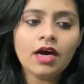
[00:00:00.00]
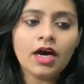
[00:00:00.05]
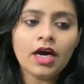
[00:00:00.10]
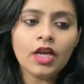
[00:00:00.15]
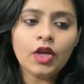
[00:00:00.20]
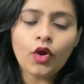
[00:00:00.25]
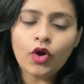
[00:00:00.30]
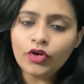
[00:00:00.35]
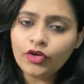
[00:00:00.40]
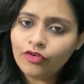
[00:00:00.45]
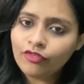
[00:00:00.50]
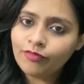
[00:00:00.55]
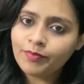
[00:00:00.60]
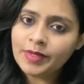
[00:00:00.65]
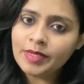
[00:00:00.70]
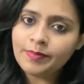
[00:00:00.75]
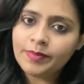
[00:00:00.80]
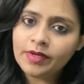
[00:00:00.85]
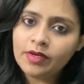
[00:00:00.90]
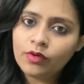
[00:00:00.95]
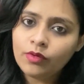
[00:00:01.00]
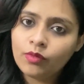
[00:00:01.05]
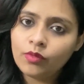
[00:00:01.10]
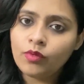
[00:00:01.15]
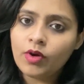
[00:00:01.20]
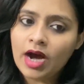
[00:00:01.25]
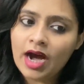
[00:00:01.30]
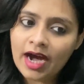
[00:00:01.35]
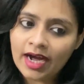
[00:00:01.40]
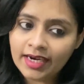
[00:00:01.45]
A lot of people
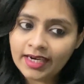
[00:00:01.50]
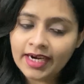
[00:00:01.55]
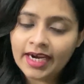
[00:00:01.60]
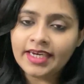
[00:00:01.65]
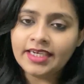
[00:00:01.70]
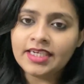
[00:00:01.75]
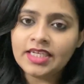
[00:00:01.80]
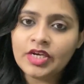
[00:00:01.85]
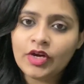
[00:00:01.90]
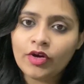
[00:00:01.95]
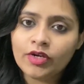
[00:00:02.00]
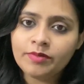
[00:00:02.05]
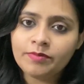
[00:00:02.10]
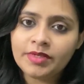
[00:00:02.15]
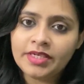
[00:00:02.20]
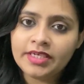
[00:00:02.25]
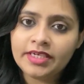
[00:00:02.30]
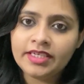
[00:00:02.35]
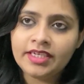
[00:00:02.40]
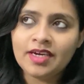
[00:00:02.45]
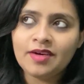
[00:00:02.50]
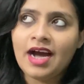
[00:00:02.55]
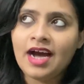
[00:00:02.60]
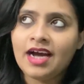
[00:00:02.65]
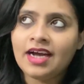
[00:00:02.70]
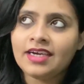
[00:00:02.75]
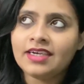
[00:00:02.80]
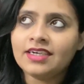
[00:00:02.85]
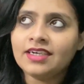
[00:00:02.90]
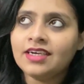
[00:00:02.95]
who are writing on Medium
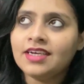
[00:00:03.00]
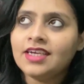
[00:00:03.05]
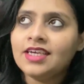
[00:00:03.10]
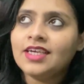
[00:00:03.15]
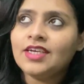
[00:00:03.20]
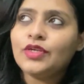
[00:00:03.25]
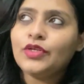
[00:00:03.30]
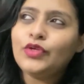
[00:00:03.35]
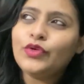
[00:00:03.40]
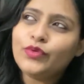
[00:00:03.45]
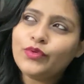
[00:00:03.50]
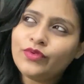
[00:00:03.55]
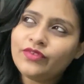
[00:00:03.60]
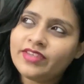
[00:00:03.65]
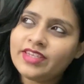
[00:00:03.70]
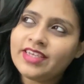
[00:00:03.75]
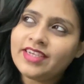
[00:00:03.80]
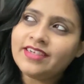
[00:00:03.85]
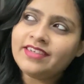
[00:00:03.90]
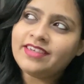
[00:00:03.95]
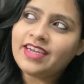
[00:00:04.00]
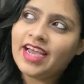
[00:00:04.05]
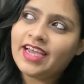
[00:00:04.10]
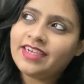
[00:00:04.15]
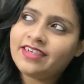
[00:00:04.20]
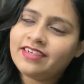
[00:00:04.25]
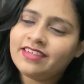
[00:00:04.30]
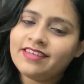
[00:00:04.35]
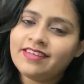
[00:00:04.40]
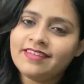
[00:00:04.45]
are using
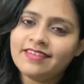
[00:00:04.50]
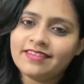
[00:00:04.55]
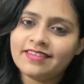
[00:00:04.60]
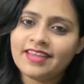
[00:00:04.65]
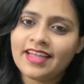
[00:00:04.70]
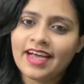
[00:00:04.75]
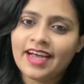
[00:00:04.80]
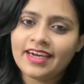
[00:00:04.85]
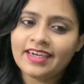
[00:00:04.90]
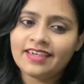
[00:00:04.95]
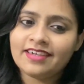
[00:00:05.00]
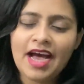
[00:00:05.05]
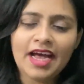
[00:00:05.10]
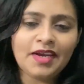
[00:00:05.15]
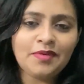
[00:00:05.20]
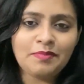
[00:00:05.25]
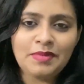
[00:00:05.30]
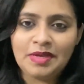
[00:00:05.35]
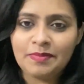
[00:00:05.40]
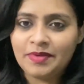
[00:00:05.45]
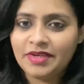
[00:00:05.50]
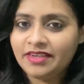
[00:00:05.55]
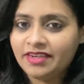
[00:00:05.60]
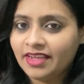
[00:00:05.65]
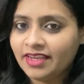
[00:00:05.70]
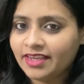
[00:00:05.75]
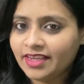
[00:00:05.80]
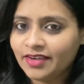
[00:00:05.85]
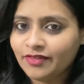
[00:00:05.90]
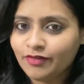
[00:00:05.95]
titles that are maybe
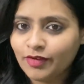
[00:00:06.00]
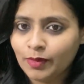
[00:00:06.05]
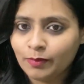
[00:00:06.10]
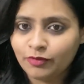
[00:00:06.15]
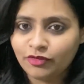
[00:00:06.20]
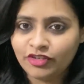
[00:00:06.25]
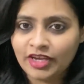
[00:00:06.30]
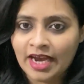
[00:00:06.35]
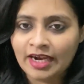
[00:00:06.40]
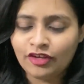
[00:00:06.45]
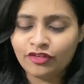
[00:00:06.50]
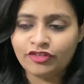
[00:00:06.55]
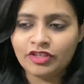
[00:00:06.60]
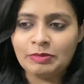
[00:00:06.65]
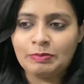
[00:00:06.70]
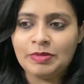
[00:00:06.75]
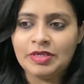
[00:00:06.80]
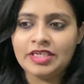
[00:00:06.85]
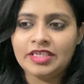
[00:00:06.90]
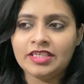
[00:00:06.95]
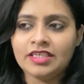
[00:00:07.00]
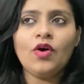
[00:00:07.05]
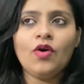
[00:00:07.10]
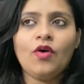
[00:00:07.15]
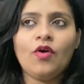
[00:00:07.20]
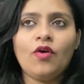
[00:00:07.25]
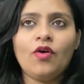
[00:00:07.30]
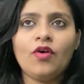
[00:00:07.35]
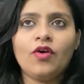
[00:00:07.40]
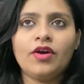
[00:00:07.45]
taken from ChatGPT,
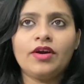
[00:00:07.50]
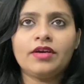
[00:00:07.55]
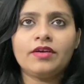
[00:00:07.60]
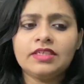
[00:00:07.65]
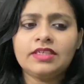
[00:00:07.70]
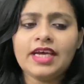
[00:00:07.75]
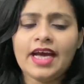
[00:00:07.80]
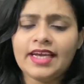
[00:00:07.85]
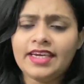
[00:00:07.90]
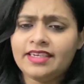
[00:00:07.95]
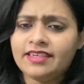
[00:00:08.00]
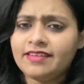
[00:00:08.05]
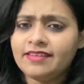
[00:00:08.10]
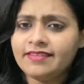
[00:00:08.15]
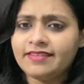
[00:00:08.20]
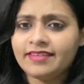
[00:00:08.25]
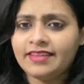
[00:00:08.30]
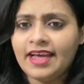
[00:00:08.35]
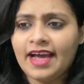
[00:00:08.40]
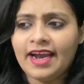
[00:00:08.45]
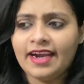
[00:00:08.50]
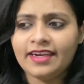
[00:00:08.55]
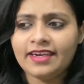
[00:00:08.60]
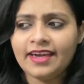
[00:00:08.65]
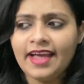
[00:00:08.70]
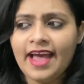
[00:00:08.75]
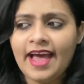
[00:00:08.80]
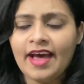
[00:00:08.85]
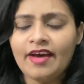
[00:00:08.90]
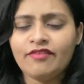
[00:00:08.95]
or titles
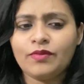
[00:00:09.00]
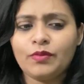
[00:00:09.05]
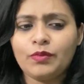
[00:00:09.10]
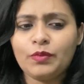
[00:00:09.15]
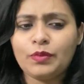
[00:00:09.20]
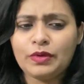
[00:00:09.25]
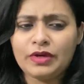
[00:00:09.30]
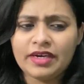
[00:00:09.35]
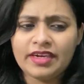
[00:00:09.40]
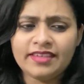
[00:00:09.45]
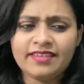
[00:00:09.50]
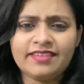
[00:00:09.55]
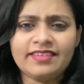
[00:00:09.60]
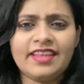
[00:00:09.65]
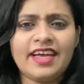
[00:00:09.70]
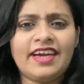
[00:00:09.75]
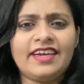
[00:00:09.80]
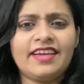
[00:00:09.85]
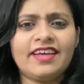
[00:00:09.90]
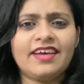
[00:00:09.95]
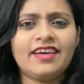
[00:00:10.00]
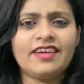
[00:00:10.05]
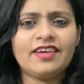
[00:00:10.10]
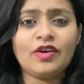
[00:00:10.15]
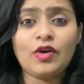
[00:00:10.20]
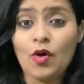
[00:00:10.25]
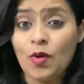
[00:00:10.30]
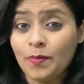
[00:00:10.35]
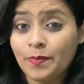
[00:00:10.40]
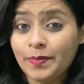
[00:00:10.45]
that have words that are
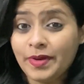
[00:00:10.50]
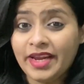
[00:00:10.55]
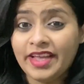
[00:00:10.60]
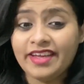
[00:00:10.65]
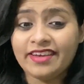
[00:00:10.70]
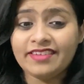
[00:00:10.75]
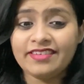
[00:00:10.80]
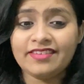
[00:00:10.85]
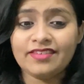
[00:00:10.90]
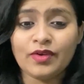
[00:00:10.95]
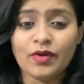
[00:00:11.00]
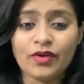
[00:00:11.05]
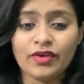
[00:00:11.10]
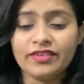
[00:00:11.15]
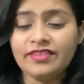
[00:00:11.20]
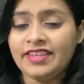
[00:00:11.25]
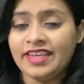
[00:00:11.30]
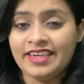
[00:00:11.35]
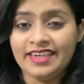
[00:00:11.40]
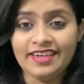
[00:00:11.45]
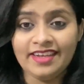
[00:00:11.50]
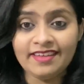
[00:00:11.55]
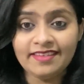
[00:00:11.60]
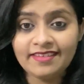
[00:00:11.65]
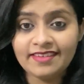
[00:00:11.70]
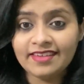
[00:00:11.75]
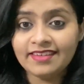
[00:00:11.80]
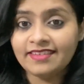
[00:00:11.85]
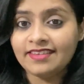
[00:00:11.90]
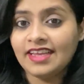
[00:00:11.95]
complex or
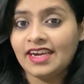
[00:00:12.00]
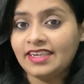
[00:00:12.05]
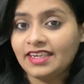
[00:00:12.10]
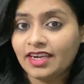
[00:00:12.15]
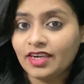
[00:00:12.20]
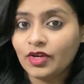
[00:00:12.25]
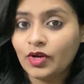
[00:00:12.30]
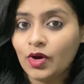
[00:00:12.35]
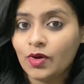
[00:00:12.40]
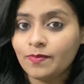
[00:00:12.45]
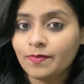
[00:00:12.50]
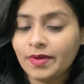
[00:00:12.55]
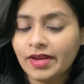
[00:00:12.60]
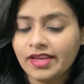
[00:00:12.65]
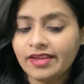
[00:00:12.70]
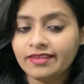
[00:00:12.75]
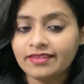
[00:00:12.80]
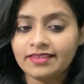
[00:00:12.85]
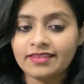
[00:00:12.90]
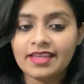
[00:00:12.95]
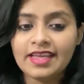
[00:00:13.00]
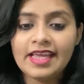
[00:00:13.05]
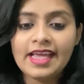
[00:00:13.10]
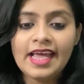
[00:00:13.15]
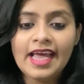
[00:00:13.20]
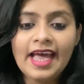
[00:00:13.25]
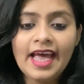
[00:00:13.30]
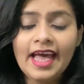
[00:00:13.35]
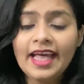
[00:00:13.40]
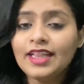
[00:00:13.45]
sentences that are complex,
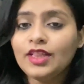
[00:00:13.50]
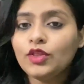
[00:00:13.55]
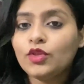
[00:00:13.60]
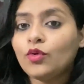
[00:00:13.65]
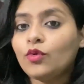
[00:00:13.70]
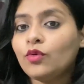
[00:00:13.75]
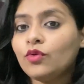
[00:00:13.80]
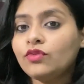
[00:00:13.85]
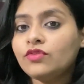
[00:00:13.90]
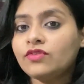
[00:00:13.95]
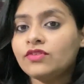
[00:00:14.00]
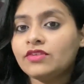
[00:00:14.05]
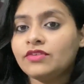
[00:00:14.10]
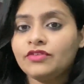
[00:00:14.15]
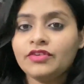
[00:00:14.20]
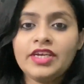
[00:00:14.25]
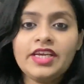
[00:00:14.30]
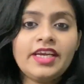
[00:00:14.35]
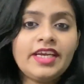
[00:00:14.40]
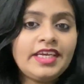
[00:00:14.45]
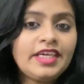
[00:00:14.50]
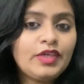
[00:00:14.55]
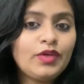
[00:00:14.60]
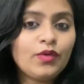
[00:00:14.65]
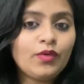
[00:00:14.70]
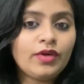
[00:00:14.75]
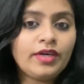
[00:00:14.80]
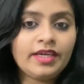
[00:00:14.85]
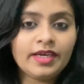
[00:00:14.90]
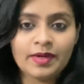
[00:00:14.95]
and those really
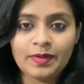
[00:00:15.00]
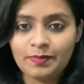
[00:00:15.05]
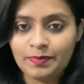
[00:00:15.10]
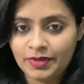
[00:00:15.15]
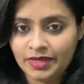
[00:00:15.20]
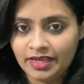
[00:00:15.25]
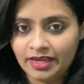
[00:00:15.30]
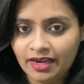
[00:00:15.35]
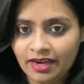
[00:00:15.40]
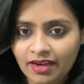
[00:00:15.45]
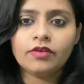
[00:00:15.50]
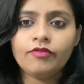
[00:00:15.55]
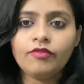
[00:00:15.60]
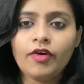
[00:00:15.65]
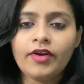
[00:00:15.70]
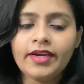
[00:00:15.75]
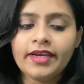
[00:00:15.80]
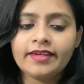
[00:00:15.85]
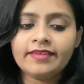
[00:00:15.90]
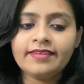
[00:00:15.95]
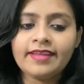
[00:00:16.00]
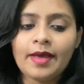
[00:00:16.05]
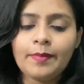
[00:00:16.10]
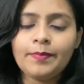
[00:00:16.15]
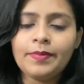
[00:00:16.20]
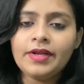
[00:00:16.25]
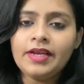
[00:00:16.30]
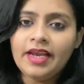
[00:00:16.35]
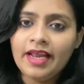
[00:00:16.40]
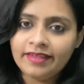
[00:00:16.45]
don't appeal. For
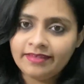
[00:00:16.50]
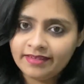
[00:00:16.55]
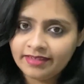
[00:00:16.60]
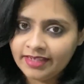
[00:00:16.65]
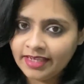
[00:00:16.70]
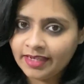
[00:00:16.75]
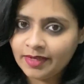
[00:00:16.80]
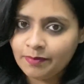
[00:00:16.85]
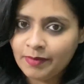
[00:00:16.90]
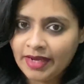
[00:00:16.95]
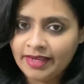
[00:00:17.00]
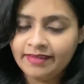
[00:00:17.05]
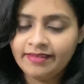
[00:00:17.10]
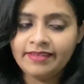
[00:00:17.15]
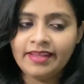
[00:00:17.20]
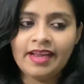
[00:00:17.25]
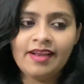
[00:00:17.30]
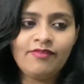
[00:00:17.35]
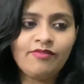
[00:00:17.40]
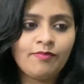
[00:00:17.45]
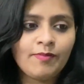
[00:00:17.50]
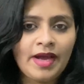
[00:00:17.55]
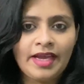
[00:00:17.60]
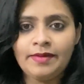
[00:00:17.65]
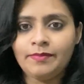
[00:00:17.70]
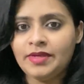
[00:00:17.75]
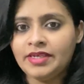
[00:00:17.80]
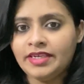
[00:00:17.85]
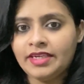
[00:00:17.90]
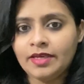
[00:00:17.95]
example, let's take myself,
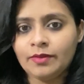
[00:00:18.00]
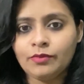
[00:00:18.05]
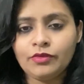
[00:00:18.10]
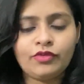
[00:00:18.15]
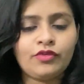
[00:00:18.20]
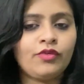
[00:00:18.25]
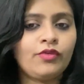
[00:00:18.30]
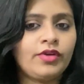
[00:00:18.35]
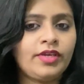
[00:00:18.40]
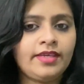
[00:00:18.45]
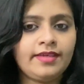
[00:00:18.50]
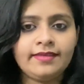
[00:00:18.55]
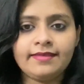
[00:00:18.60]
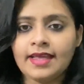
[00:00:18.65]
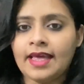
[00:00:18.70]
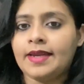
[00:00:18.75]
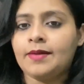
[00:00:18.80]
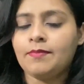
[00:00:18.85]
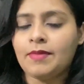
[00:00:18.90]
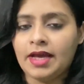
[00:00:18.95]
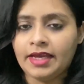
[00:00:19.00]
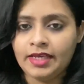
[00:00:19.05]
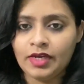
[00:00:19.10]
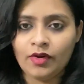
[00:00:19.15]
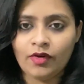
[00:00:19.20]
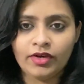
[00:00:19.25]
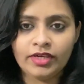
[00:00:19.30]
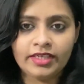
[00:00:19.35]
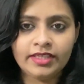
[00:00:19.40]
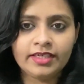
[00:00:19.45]
my Medium stories, and my
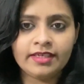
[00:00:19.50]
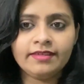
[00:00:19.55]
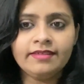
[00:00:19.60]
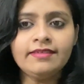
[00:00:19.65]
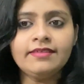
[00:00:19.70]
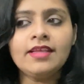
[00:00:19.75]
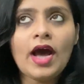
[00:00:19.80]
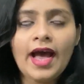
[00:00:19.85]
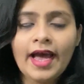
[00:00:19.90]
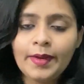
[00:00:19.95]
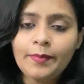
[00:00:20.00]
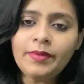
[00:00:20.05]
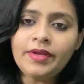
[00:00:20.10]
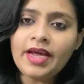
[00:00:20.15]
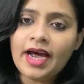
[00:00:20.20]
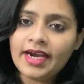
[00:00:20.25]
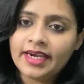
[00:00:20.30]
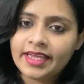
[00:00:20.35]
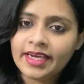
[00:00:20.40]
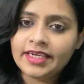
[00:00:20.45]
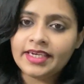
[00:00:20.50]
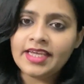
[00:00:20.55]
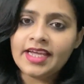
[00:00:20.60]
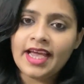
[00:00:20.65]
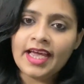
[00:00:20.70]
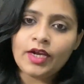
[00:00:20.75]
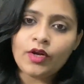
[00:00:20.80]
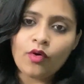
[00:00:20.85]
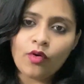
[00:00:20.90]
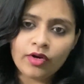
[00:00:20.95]
audience. I'm
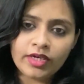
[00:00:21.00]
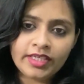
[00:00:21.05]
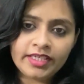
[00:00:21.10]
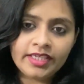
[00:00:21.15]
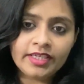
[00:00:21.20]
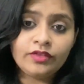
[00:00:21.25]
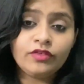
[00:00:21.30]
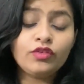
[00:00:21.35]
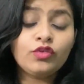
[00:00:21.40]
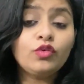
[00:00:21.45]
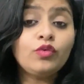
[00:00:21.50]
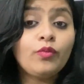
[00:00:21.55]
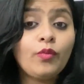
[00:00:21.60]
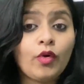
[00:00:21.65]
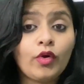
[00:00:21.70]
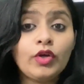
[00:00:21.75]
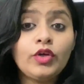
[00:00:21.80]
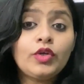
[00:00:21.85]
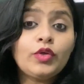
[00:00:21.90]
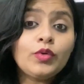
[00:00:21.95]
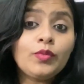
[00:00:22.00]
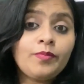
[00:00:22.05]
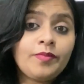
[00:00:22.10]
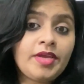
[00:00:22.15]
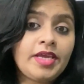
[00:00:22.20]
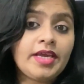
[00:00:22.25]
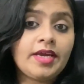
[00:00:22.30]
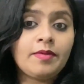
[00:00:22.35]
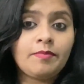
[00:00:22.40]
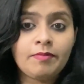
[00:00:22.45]
targeting an audience who want to
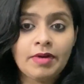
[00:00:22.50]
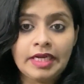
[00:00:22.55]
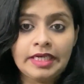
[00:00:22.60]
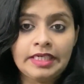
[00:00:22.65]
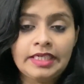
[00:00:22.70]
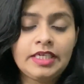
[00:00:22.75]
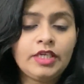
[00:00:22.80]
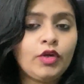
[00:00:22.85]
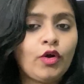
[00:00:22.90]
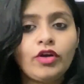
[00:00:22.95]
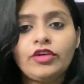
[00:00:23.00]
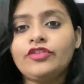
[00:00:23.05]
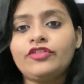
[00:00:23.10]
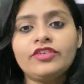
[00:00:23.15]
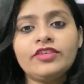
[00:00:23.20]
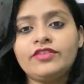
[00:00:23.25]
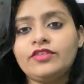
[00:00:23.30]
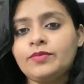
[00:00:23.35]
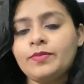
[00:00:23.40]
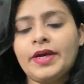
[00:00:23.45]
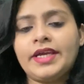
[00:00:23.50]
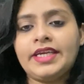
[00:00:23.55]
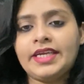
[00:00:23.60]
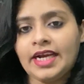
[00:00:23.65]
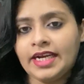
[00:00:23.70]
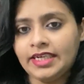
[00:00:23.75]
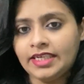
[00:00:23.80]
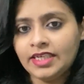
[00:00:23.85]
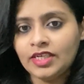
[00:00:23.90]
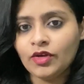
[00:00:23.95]
make money not just by
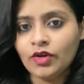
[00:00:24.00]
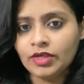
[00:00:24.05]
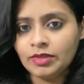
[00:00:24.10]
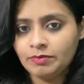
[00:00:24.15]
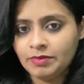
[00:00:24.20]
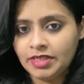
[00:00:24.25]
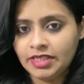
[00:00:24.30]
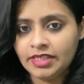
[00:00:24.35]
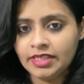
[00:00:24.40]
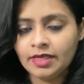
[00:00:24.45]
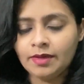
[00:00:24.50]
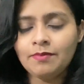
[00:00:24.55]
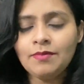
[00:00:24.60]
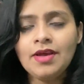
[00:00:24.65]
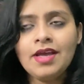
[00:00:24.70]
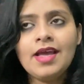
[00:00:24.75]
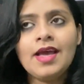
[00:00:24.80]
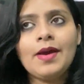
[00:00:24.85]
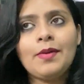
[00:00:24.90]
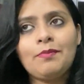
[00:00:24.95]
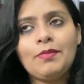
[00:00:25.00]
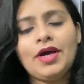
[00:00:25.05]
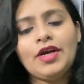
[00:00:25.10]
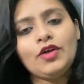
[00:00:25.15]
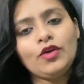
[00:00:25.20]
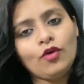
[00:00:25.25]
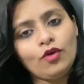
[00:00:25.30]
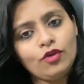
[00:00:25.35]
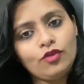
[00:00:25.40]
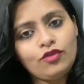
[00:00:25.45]
writing on Medium,
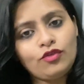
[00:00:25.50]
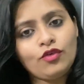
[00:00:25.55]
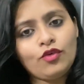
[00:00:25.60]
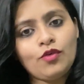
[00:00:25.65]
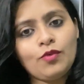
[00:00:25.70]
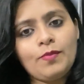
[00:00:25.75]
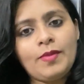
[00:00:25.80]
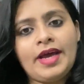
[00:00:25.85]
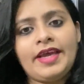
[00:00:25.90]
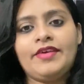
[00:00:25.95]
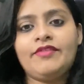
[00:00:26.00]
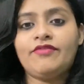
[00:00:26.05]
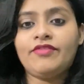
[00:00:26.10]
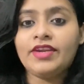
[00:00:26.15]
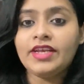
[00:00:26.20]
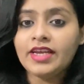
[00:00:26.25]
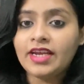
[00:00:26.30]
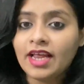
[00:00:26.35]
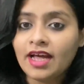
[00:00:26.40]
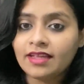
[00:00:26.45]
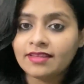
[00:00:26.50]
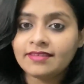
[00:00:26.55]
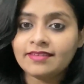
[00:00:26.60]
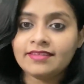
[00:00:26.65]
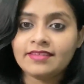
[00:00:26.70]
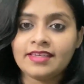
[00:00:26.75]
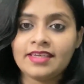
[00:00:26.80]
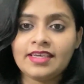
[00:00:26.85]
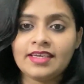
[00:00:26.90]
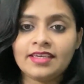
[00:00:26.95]
but also by
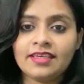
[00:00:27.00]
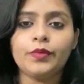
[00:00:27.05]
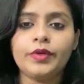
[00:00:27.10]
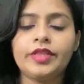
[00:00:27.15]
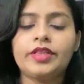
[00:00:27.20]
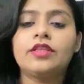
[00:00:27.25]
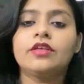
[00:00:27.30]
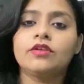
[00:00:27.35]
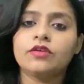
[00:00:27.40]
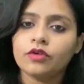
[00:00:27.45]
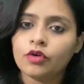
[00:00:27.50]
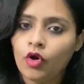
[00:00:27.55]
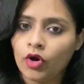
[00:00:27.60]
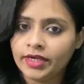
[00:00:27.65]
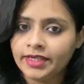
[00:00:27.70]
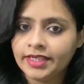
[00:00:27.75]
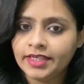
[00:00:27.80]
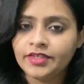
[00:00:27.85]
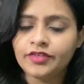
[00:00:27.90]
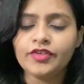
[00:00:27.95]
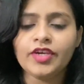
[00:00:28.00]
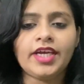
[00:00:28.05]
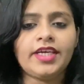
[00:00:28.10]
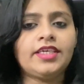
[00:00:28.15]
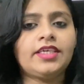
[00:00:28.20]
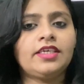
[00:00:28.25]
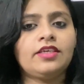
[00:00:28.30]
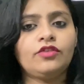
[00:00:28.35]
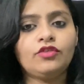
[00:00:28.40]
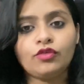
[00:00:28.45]
freelancing with content
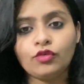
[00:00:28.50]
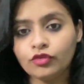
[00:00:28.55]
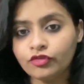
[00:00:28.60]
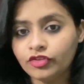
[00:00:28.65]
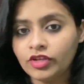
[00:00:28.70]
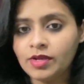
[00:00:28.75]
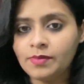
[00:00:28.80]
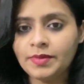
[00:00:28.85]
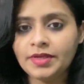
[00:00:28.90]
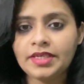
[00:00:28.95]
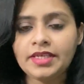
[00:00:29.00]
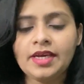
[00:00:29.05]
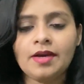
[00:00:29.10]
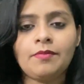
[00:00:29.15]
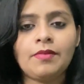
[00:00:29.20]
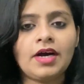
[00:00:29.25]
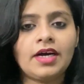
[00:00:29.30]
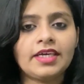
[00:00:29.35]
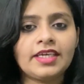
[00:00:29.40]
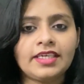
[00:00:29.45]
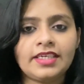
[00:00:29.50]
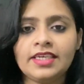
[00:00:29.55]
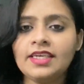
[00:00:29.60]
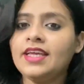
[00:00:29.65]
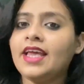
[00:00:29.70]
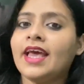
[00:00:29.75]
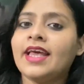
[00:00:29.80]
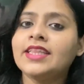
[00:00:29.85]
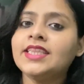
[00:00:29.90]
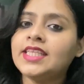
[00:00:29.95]
writing, social media
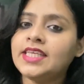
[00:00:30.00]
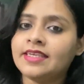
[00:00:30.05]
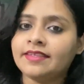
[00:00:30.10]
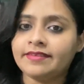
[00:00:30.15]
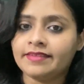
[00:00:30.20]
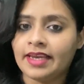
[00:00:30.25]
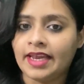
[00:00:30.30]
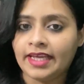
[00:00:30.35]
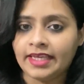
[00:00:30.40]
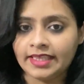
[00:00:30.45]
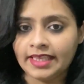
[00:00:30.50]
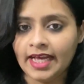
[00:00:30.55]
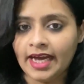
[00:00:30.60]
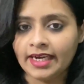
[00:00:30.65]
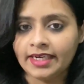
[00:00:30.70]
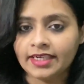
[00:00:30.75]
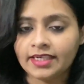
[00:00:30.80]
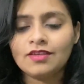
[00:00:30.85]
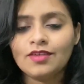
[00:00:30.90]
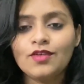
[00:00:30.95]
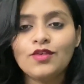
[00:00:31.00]
marketing, and things like that.